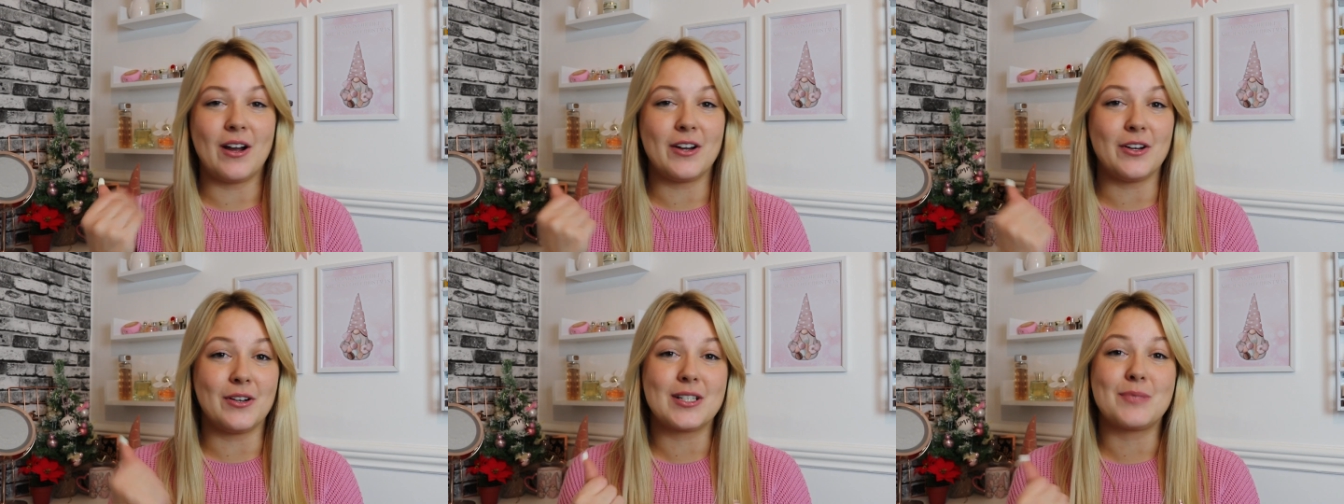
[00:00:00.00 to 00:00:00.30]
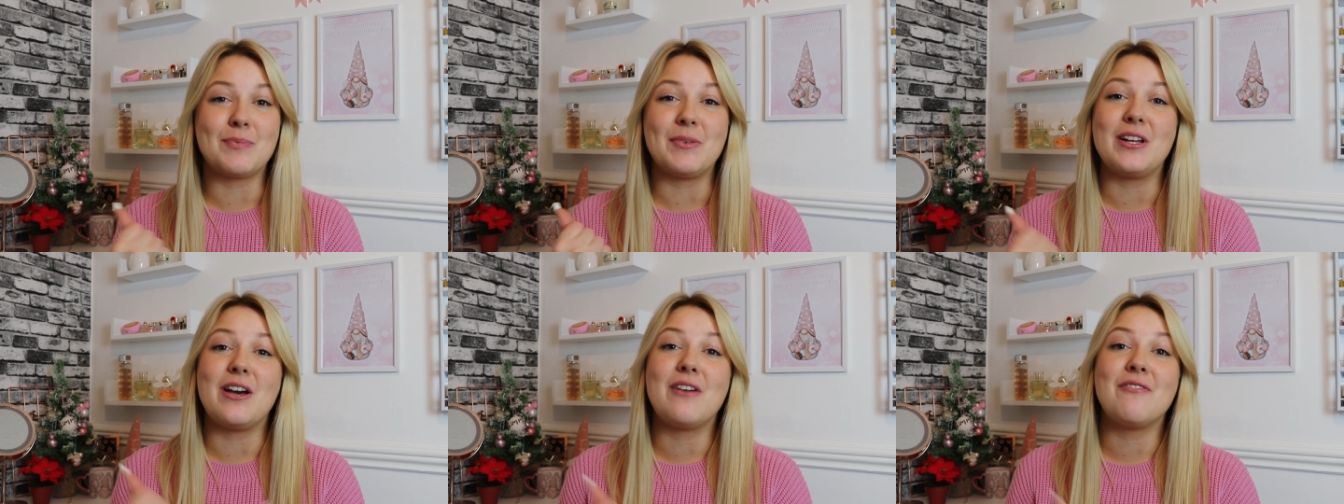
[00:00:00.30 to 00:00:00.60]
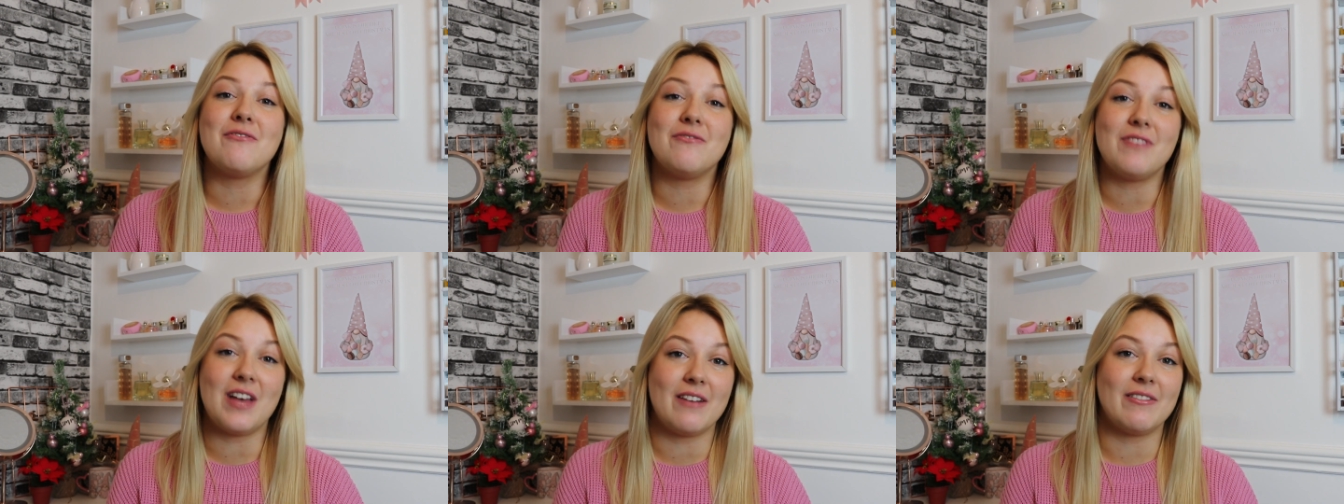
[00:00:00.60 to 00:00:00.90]
I know it's been a
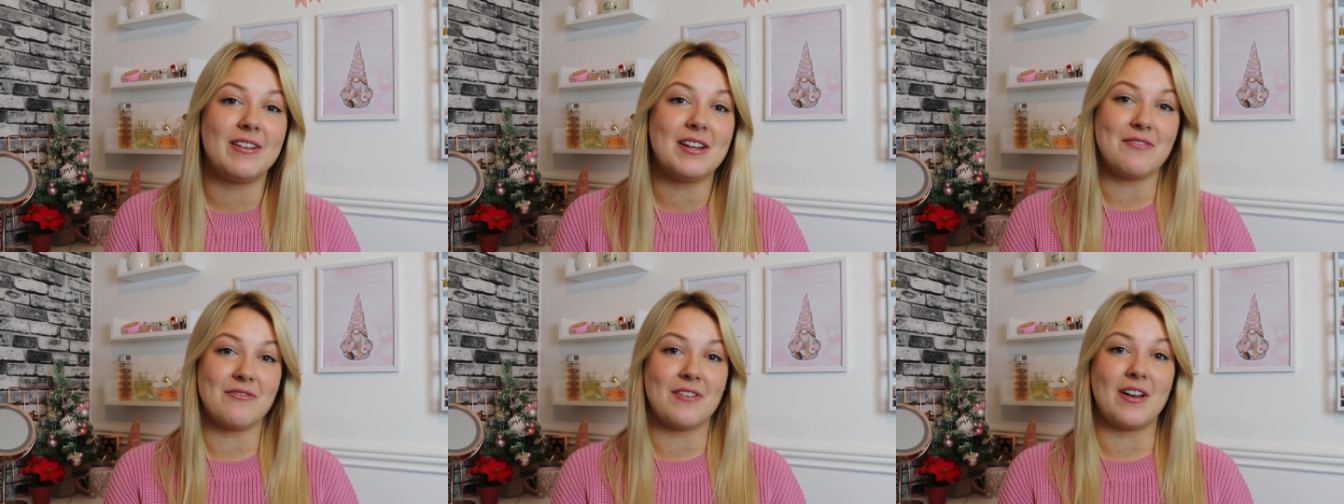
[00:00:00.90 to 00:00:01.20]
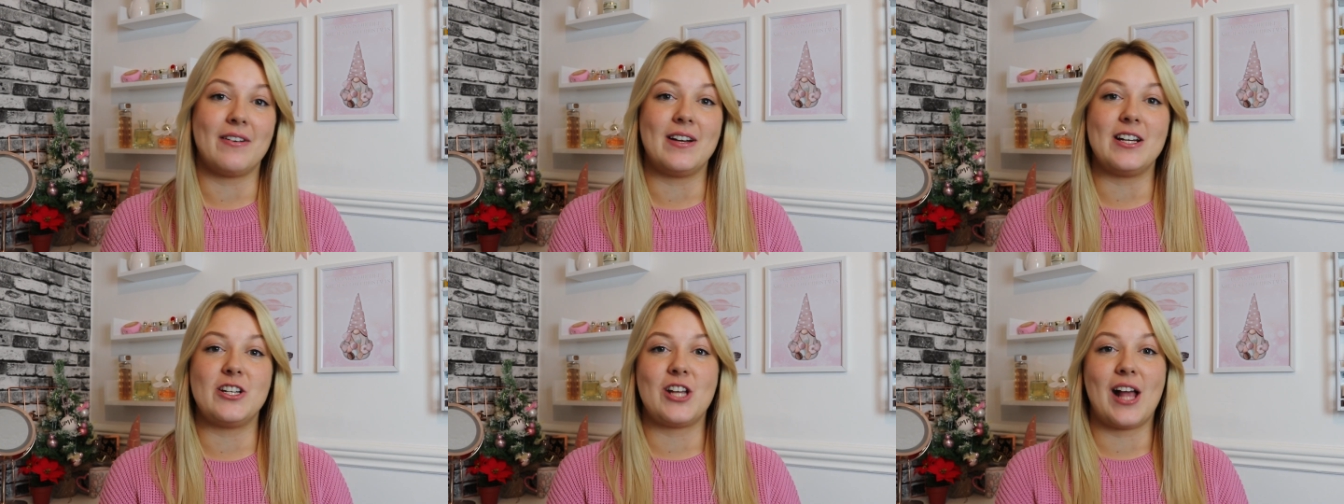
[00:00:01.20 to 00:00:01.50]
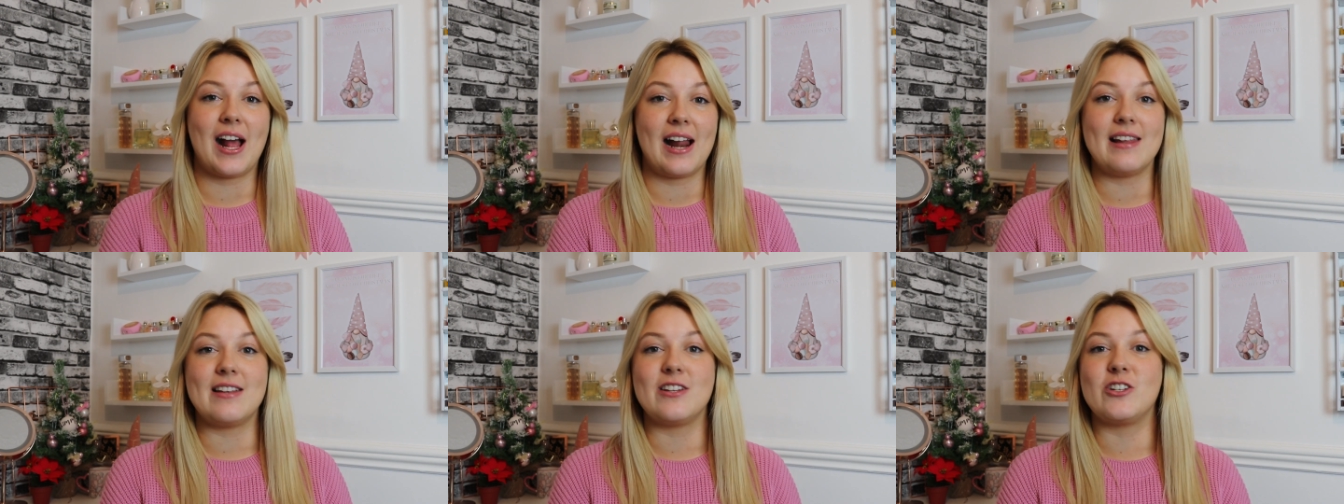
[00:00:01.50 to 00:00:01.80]
very, very
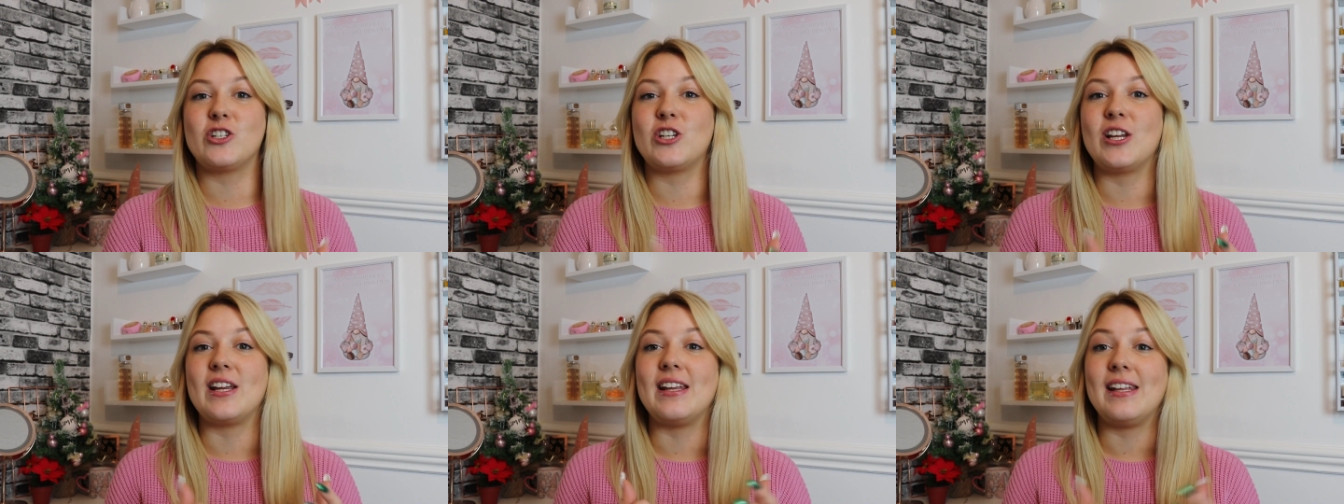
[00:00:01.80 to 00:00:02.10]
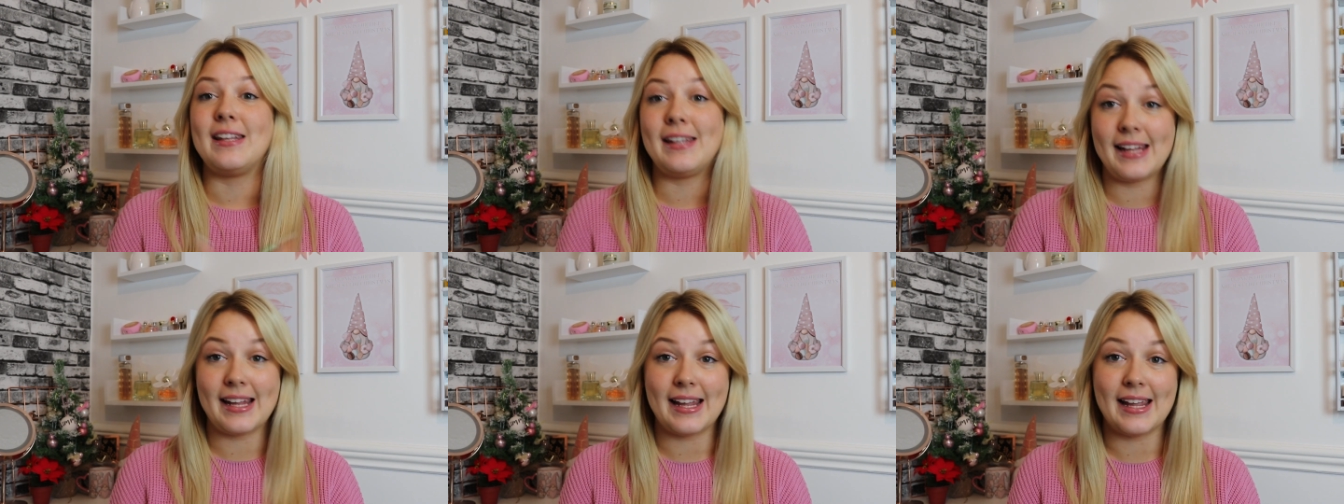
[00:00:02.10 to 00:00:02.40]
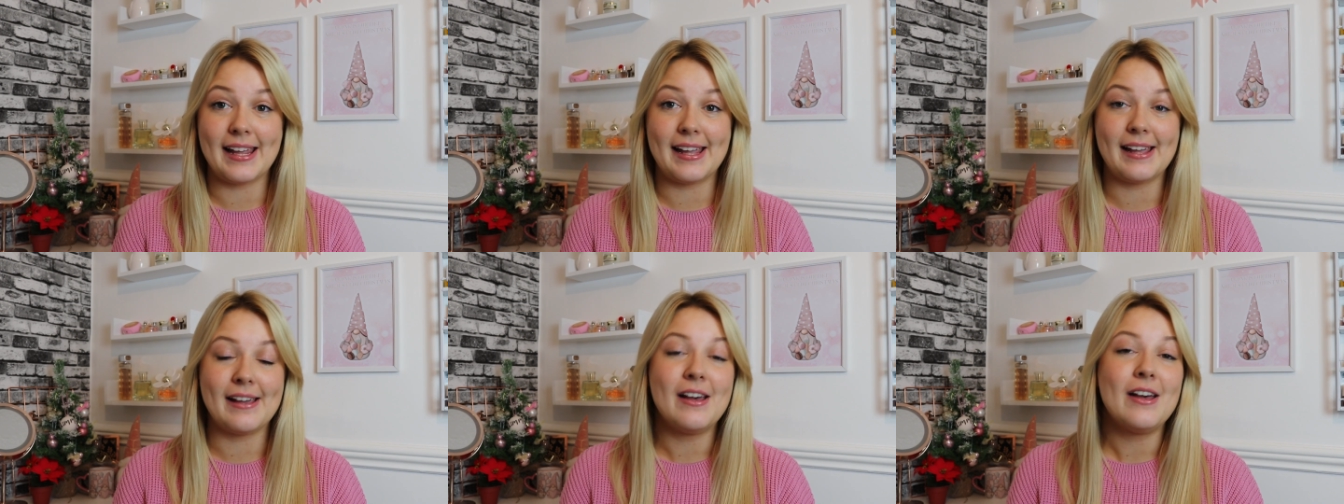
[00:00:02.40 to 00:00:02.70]
challenging
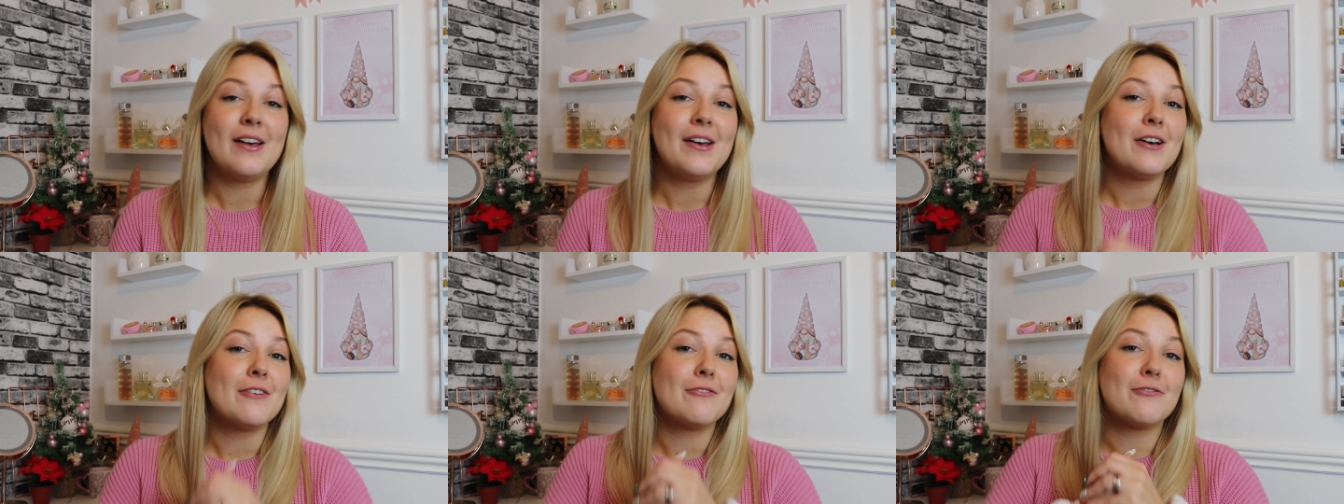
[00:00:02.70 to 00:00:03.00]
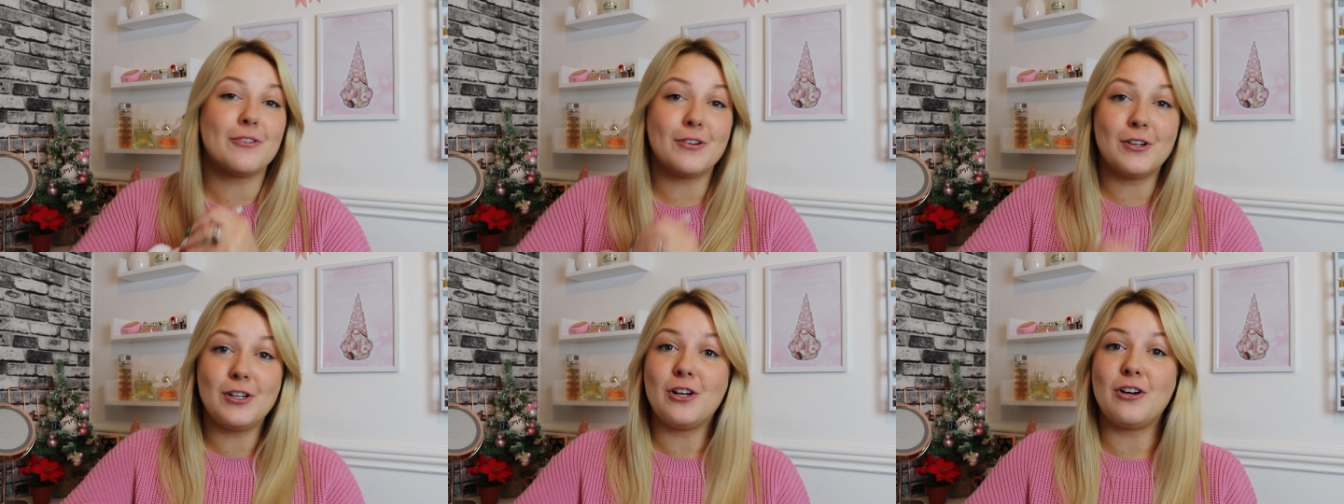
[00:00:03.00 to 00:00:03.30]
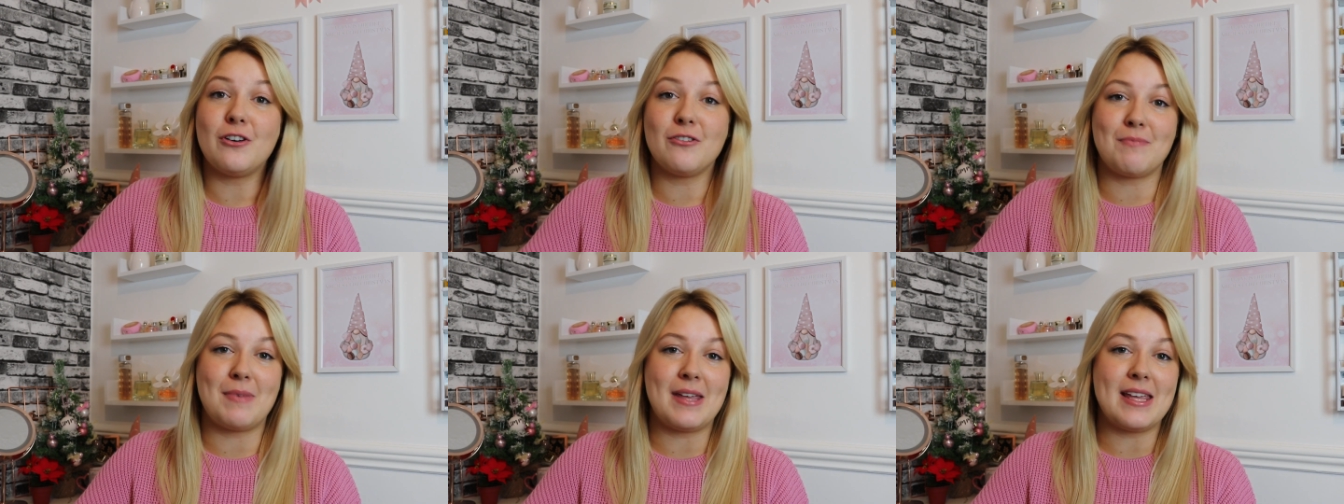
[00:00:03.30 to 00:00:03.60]
year for a
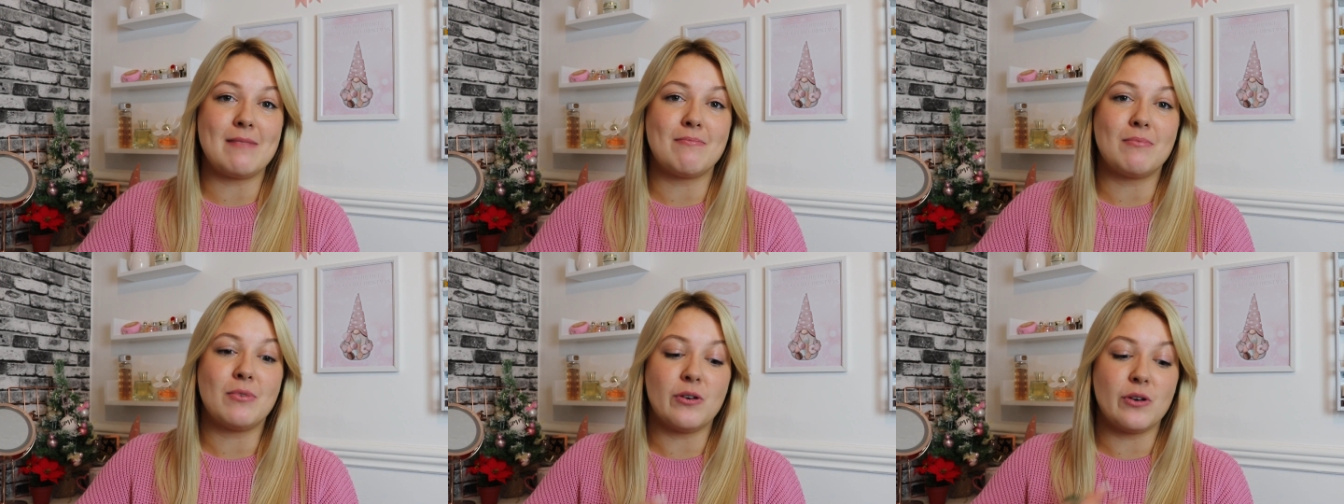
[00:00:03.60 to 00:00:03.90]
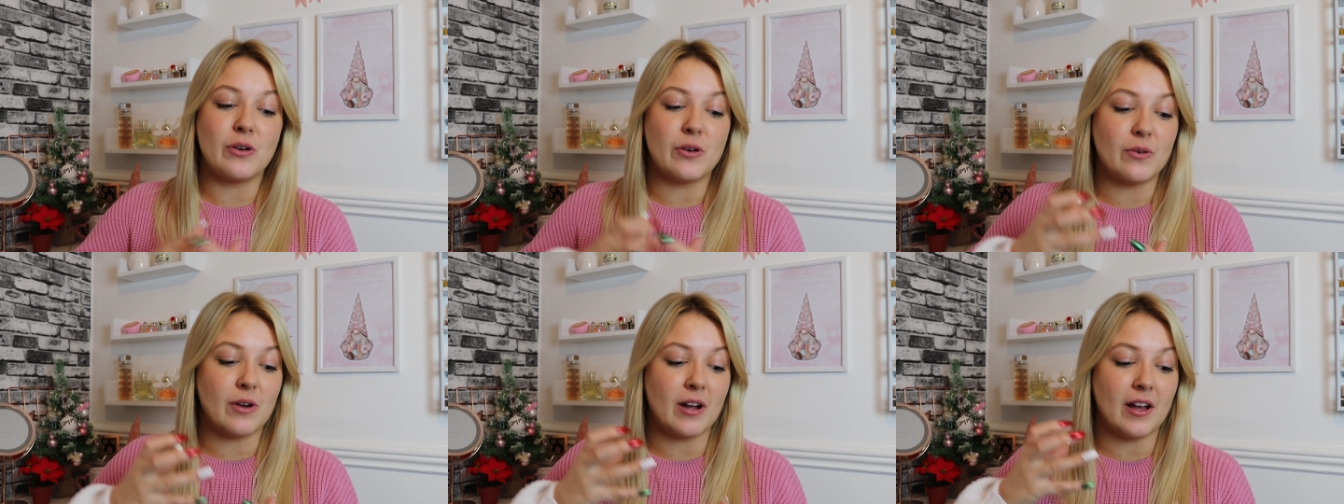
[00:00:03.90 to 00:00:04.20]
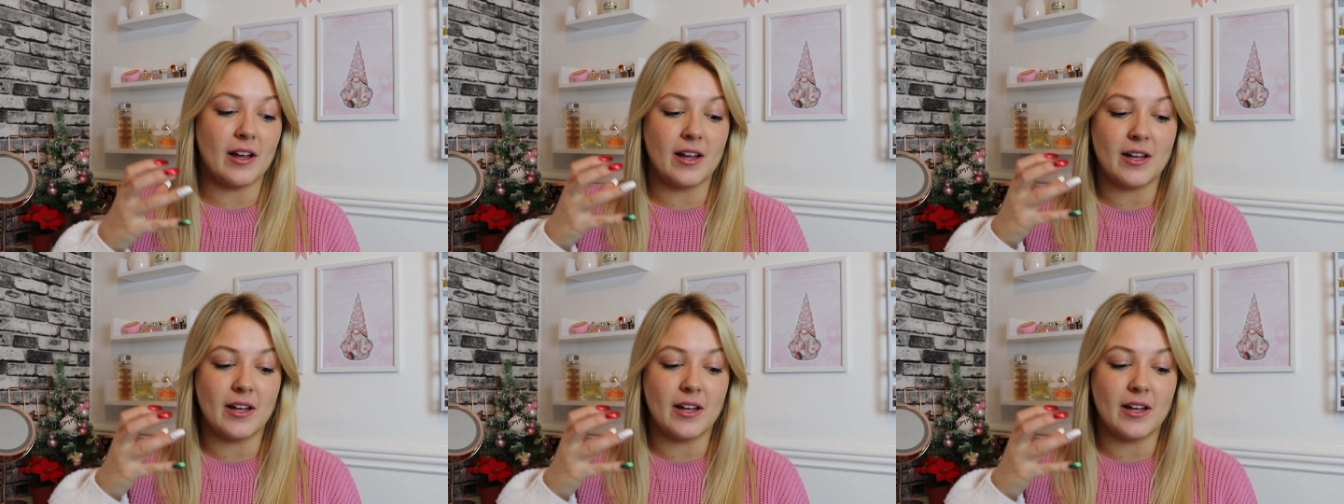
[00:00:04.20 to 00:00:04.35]
lot of people,